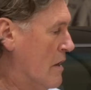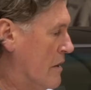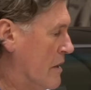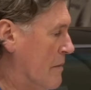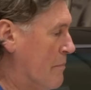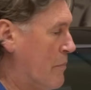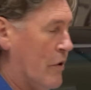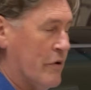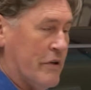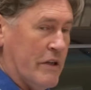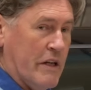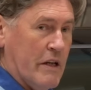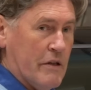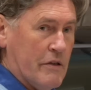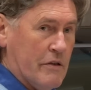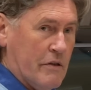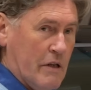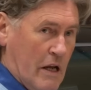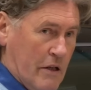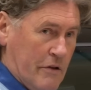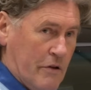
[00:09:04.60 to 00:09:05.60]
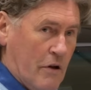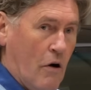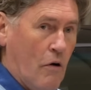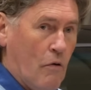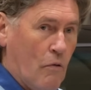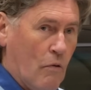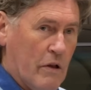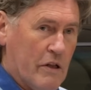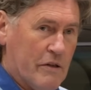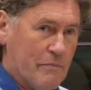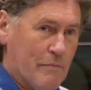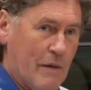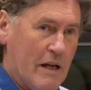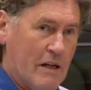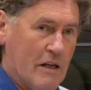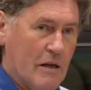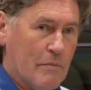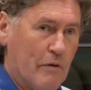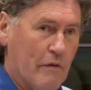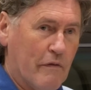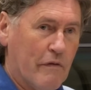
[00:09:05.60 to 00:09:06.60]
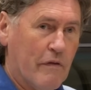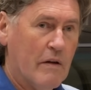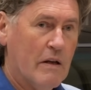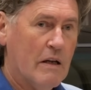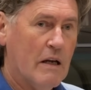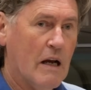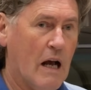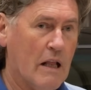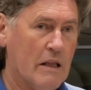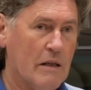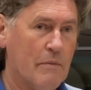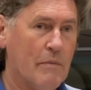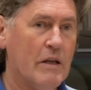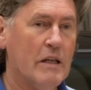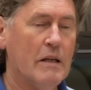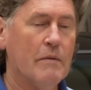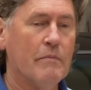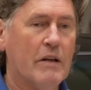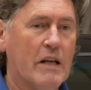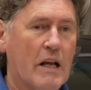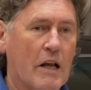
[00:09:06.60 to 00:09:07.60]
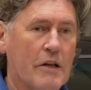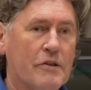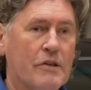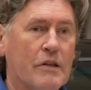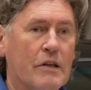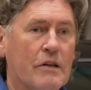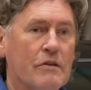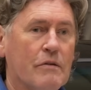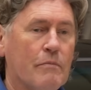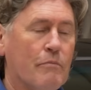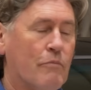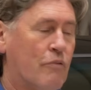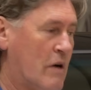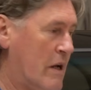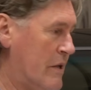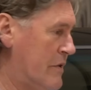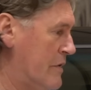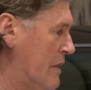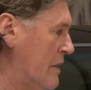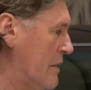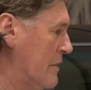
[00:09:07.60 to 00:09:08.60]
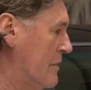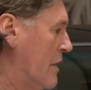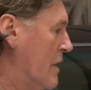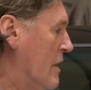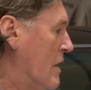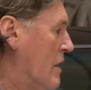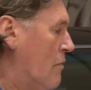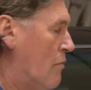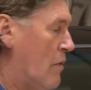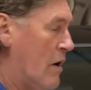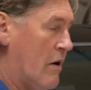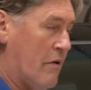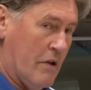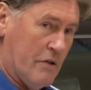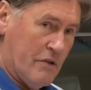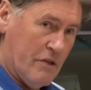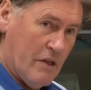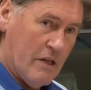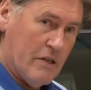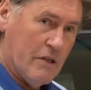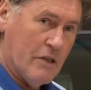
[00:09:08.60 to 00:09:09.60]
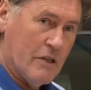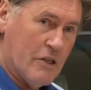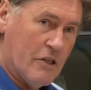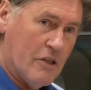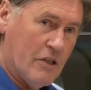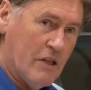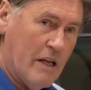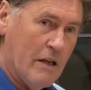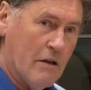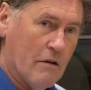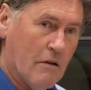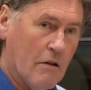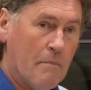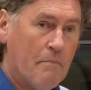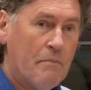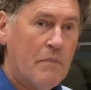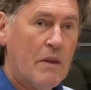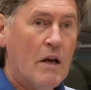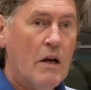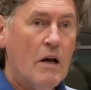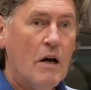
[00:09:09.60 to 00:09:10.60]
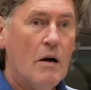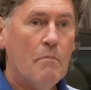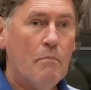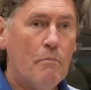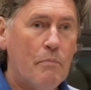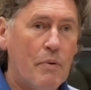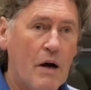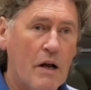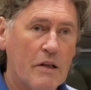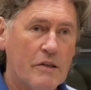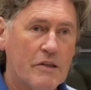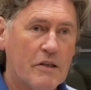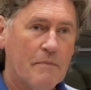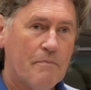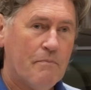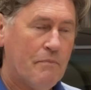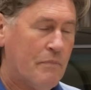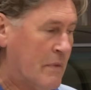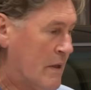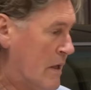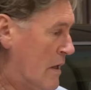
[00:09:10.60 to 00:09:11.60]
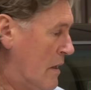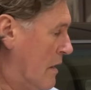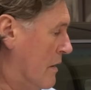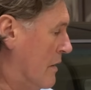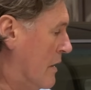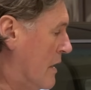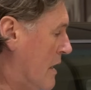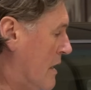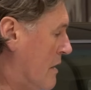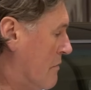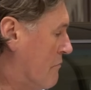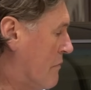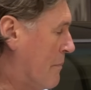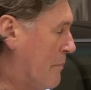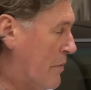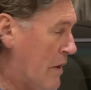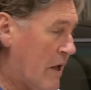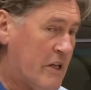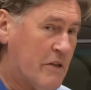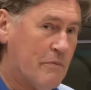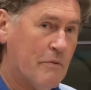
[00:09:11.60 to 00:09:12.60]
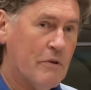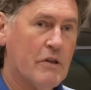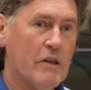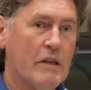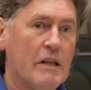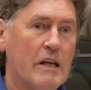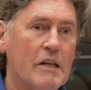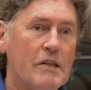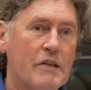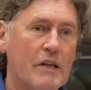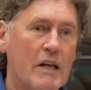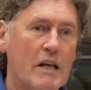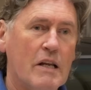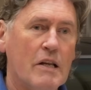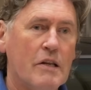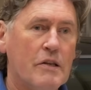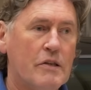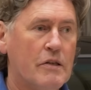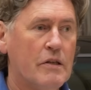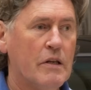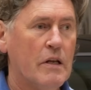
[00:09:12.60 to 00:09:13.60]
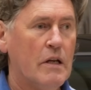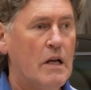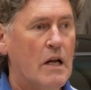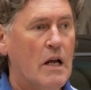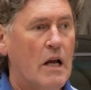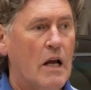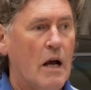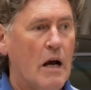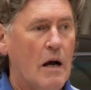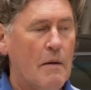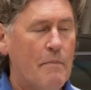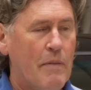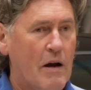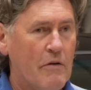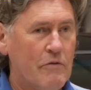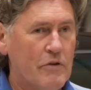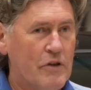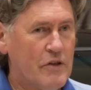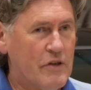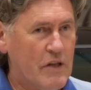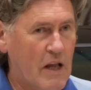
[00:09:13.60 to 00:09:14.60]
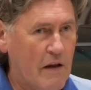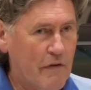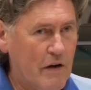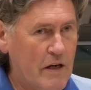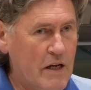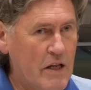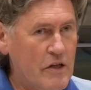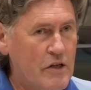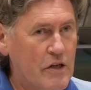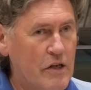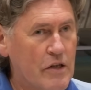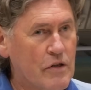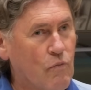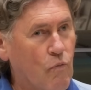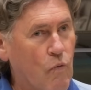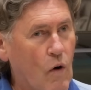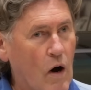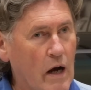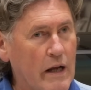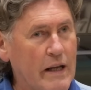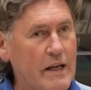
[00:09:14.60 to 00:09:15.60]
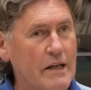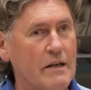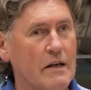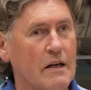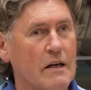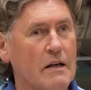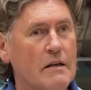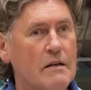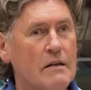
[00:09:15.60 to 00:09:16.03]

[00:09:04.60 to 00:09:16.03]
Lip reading: The body as a whole is made up of aluminium castings and pressings, whereas this is steel. But the replacement to this is about 7 inches wider,